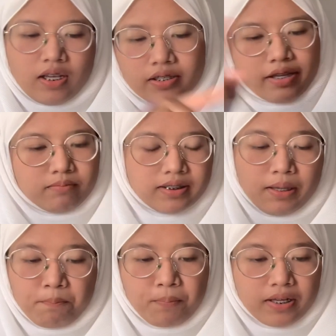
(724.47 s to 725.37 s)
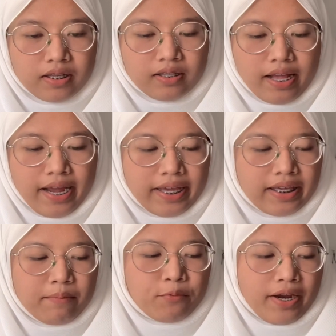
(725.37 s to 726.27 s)
Yep, simple. I
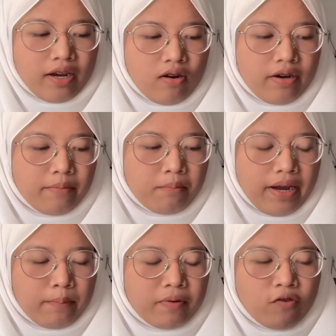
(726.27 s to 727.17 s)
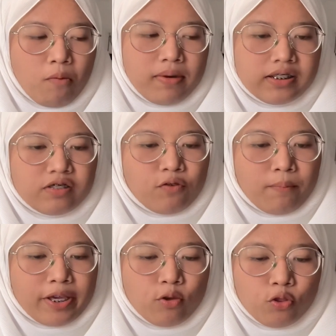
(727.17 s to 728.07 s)
keep track on my performance for
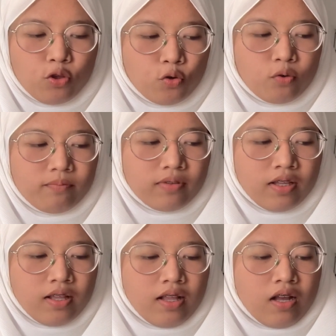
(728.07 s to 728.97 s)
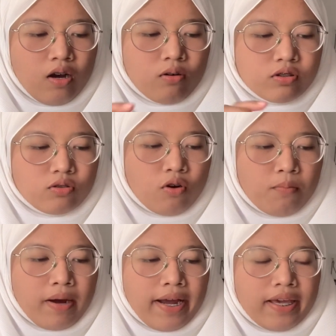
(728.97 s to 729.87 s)
my YouTube,
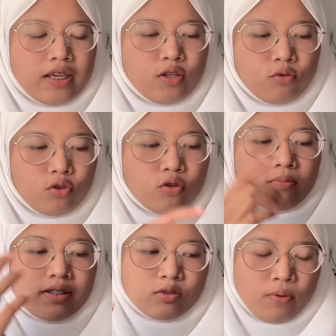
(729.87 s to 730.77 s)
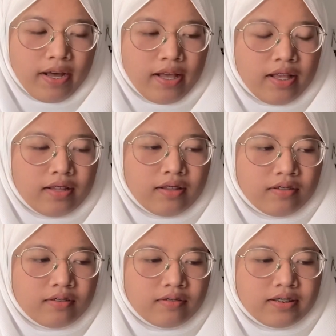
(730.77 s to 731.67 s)
also my YouTube as well.
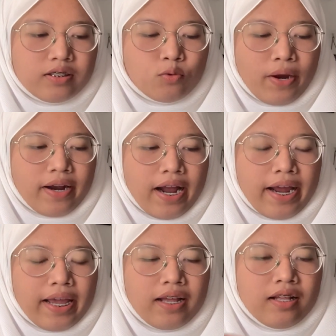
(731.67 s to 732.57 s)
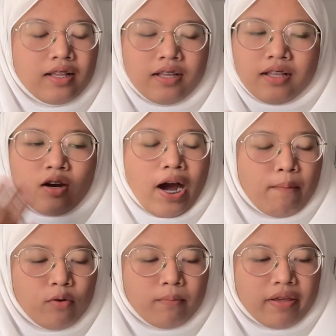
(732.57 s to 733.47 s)
This is where I
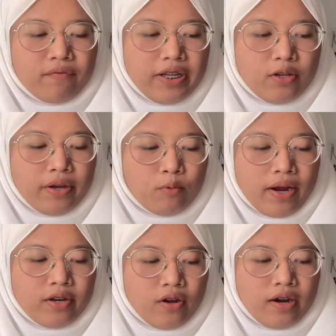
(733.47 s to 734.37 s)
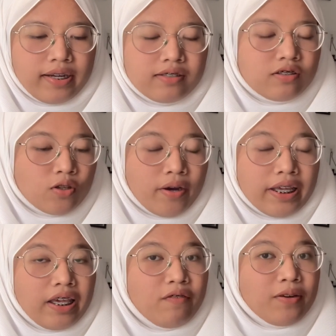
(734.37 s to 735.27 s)
upload my video and whatnot. So
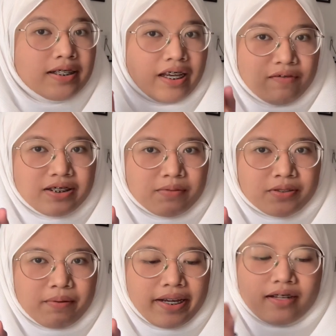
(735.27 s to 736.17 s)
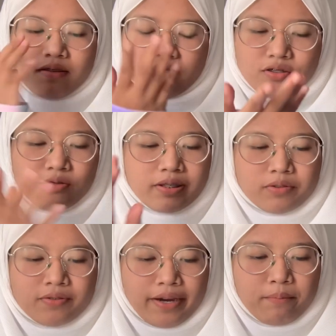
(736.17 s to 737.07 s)
if you guys haven't subscribed yet, do
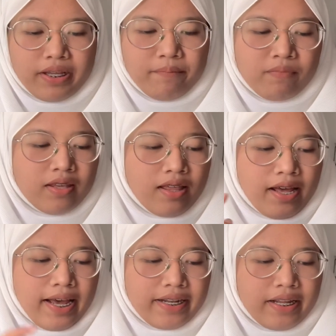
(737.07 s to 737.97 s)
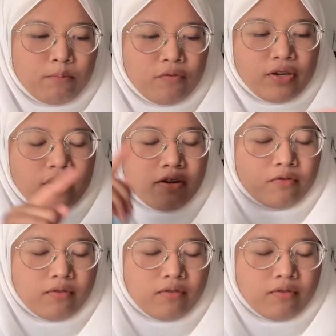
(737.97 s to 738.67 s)
subscribe me. And then moving on,